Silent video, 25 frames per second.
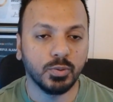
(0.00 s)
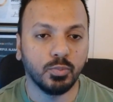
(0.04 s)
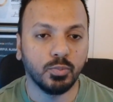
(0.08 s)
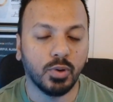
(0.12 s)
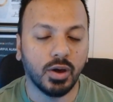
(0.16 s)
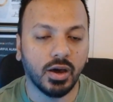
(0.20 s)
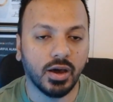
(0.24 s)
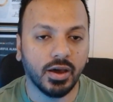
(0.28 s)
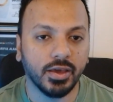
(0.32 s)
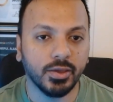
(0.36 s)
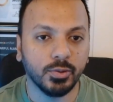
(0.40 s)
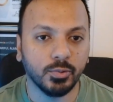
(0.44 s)

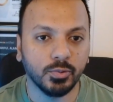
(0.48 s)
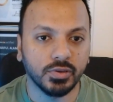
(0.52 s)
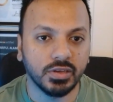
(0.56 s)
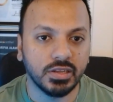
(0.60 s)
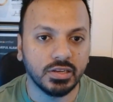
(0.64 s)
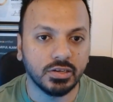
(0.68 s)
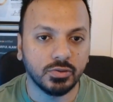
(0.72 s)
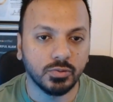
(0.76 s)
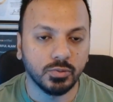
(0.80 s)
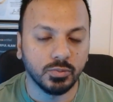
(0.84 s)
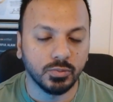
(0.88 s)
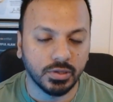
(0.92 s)
why we
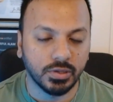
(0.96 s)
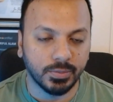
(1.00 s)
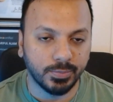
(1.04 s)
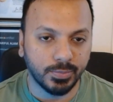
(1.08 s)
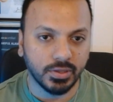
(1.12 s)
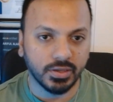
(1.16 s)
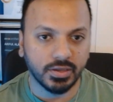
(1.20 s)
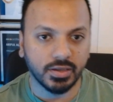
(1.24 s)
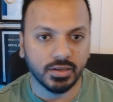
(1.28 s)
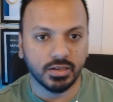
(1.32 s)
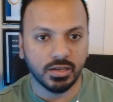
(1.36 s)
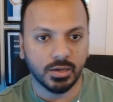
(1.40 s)
need to
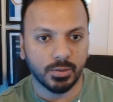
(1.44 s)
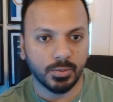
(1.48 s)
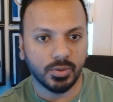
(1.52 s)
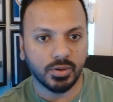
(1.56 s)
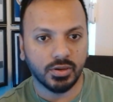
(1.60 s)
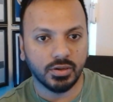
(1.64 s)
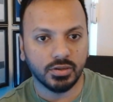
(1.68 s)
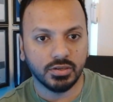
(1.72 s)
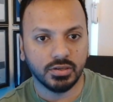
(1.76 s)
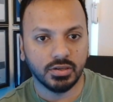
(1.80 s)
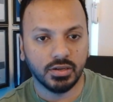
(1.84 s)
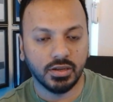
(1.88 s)
replicate
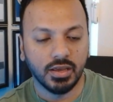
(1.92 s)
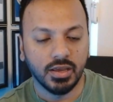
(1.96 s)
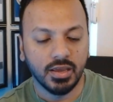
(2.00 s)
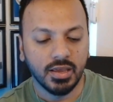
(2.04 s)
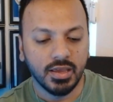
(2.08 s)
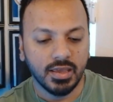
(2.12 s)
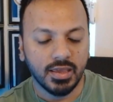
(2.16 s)
our